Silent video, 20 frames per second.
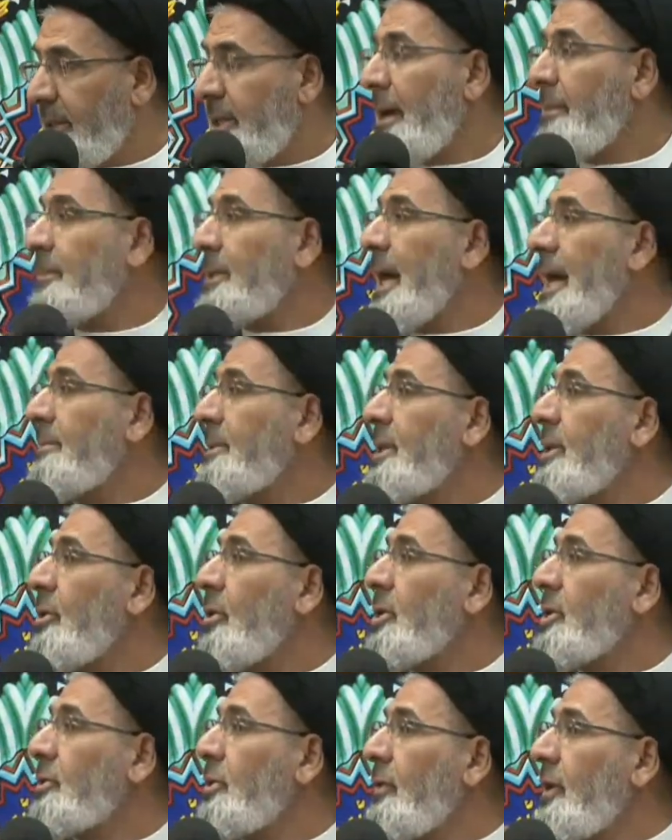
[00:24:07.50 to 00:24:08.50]
Sometimes he
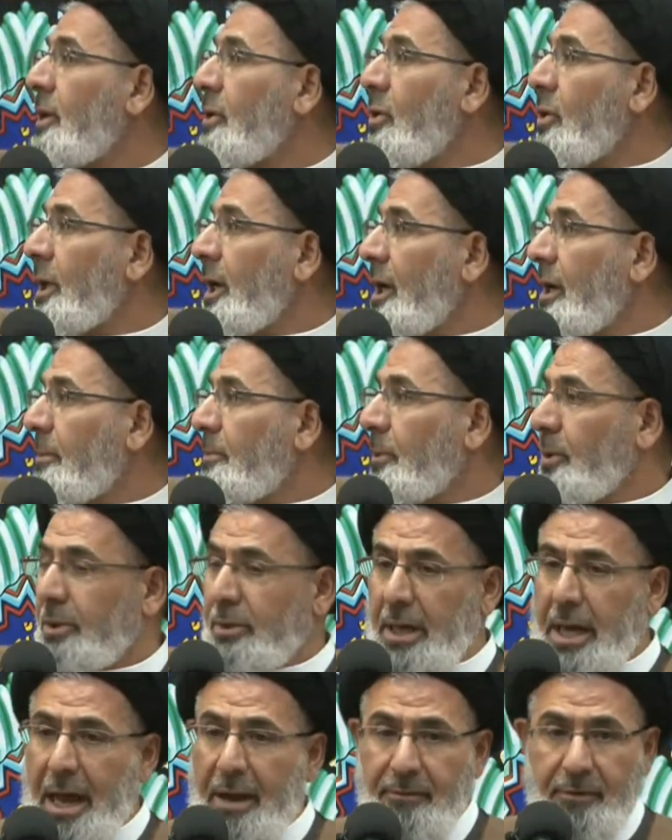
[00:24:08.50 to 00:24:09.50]
goes to the wrong
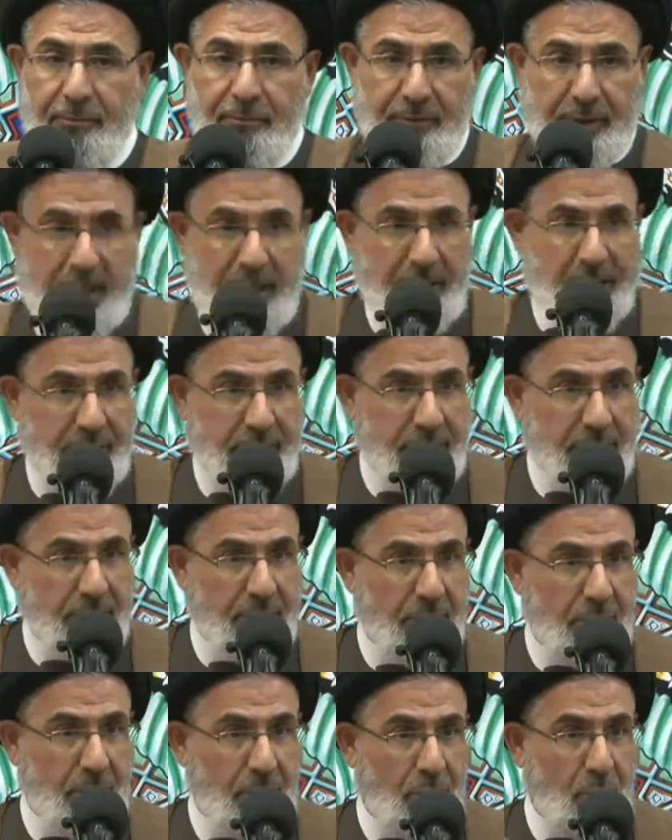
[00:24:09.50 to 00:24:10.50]
airport. I have a friend
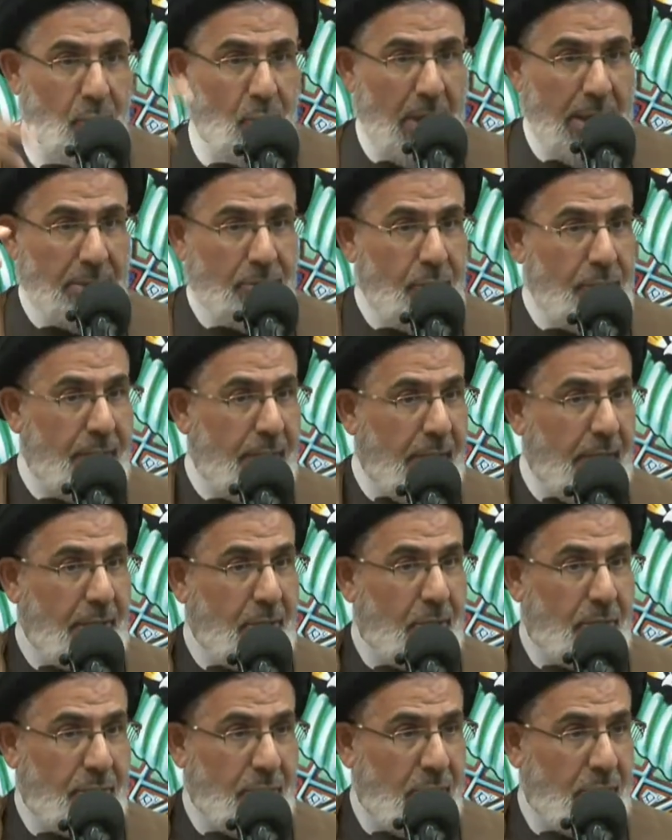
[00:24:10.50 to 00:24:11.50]
who went to the
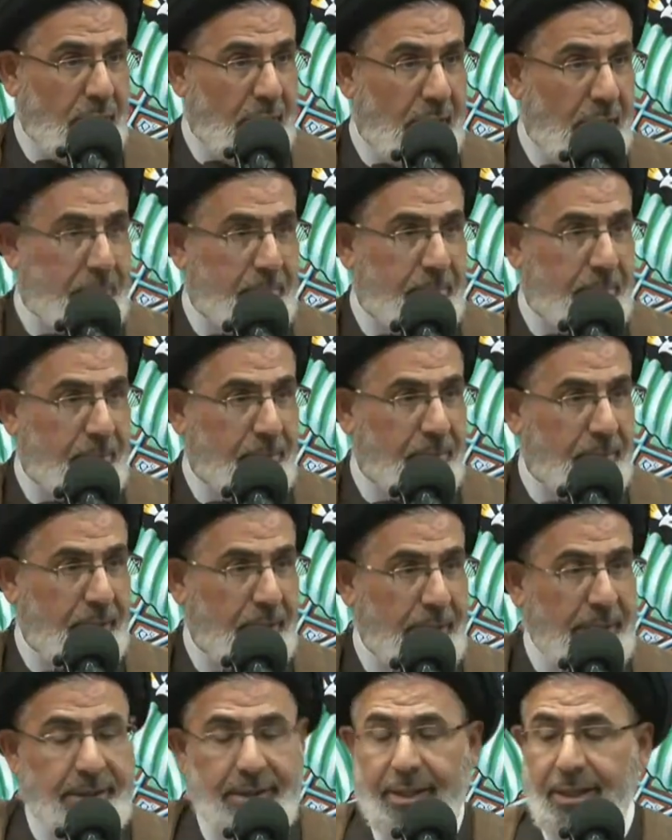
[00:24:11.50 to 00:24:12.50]
wrong airport.
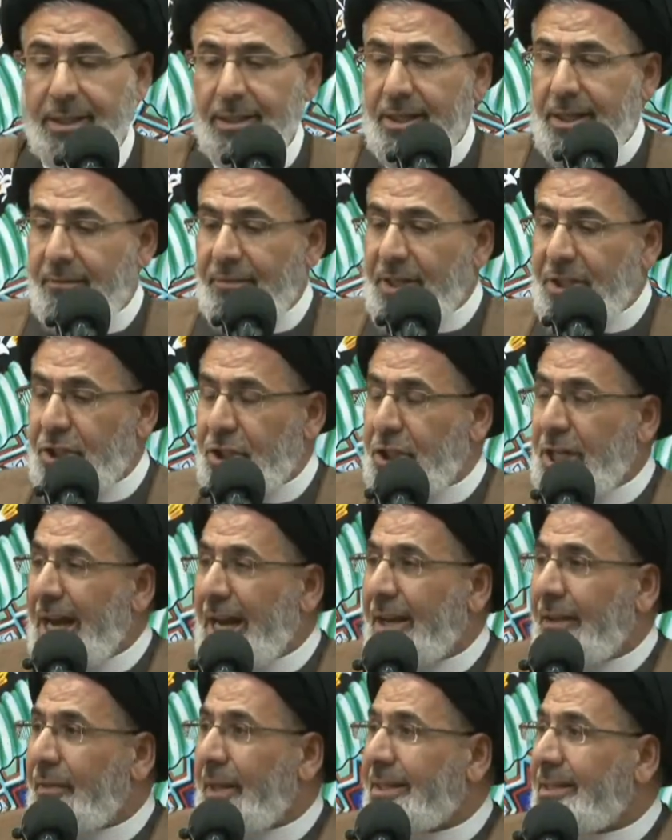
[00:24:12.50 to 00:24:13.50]
He didn't even
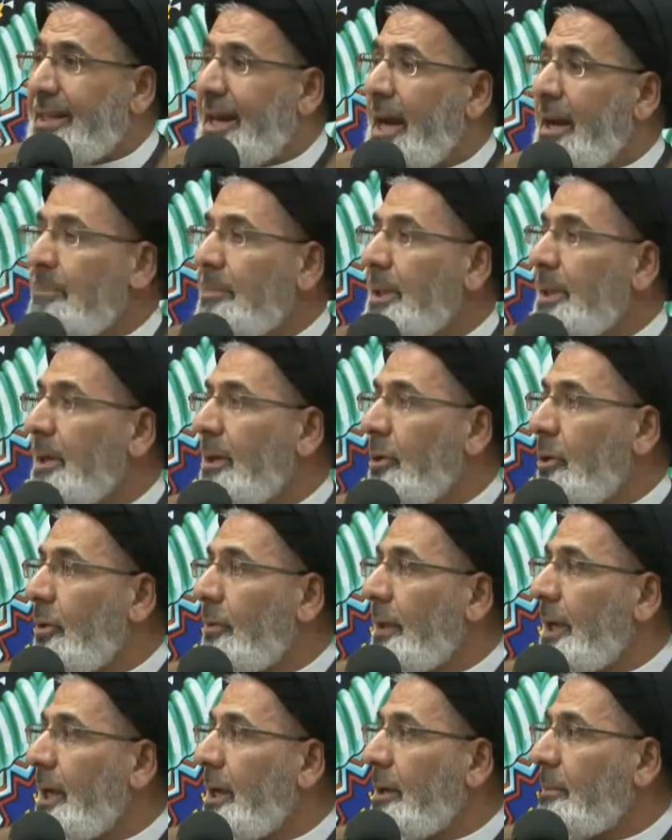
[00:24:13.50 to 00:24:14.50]
check the terminal
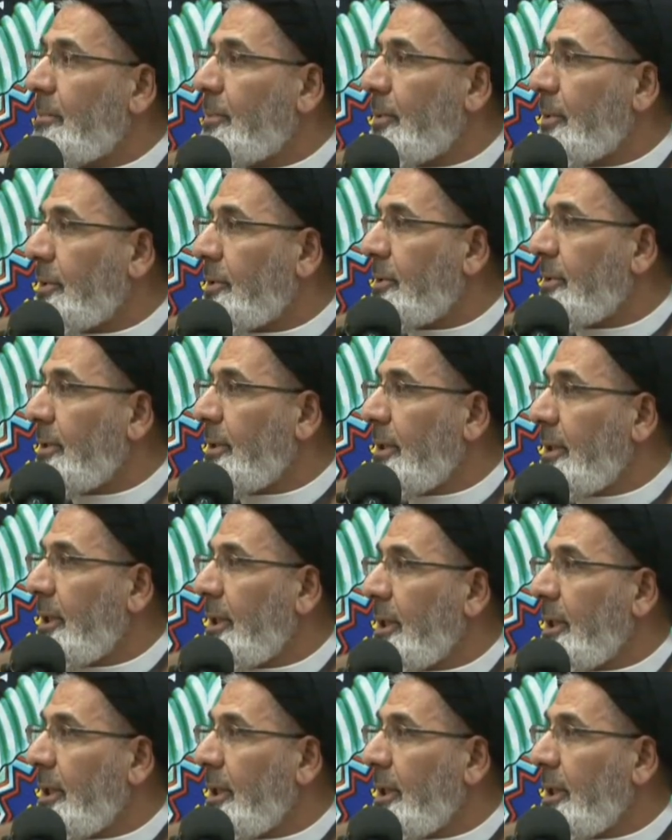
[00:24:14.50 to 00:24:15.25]
or the airport.